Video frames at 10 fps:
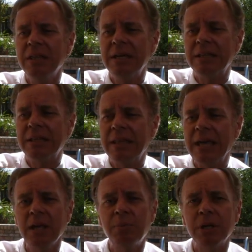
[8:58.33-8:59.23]
that
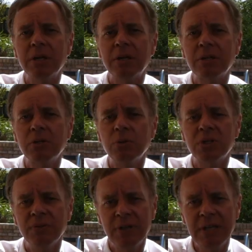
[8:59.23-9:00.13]
they had been to a
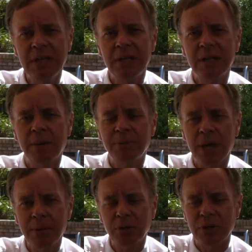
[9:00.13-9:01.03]
civilian
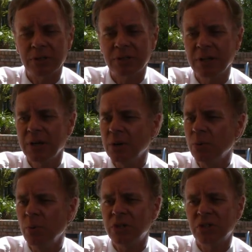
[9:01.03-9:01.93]
optometrist,
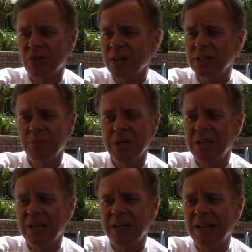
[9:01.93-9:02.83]
which strikes
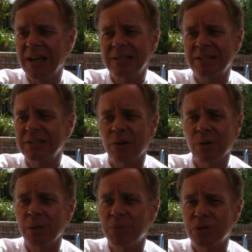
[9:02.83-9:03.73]
me as
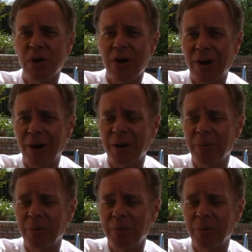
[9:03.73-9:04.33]
totally bizarre,